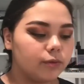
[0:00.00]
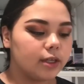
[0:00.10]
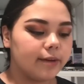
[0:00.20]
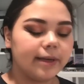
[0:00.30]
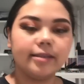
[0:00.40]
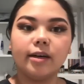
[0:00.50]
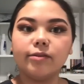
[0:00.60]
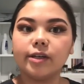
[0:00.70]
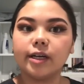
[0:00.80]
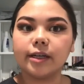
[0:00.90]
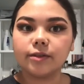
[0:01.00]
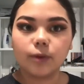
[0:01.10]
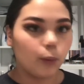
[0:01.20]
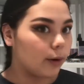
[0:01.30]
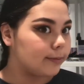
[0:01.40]
To give myself a
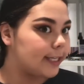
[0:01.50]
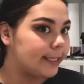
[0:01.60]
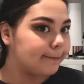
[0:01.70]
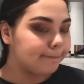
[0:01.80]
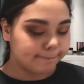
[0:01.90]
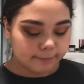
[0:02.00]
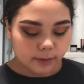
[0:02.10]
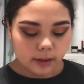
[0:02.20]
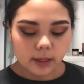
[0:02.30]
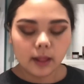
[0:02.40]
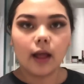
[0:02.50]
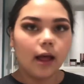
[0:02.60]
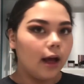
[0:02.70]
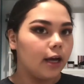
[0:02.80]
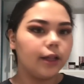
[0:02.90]
nice warm shade
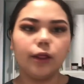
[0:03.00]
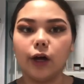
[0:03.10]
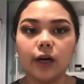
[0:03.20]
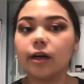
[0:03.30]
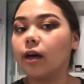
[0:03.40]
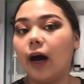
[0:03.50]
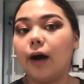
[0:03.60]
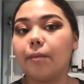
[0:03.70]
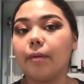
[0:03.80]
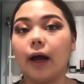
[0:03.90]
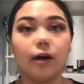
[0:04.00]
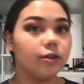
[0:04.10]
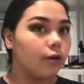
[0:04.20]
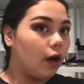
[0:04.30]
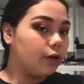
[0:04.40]
look, I
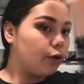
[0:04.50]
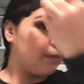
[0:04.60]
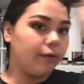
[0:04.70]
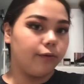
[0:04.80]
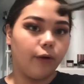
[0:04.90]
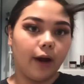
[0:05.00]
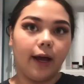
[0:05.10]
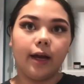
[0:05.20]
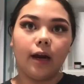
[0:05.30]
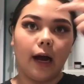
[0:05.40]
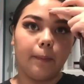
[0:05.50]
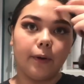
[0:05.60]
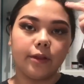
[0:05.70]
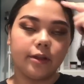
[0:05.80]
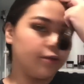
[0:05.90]
also contour my forehead. I
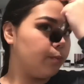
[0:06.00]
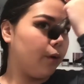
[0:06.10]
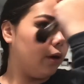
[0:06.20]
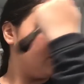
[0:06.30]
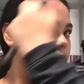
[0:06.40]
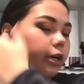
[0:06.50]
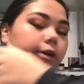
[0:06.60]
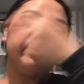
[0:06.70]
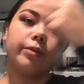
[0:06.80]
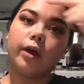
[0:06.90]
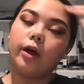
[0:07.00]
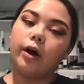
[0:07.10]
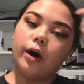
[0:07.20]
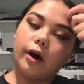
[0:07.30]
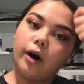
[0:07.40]
put this bronzer
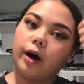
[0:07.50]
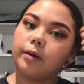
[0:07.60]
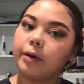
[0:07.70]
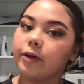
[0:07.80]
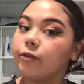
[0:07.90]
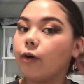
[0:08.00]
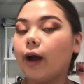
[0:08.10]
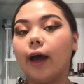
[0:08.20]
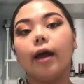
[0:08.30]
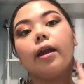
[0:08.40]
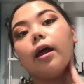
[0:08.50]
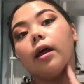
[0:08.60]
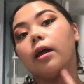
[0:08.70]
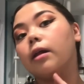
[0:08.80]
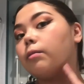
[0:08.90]
on my forehead
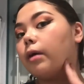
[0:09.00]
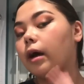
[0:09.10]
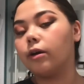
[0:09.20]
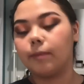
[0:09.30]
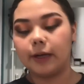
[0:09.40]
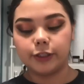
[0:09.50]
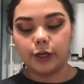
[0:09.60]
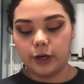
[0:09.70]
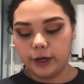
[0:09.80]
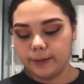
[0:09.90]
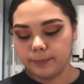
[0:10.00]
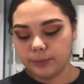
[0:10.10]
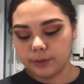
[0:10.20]
and under my jaw.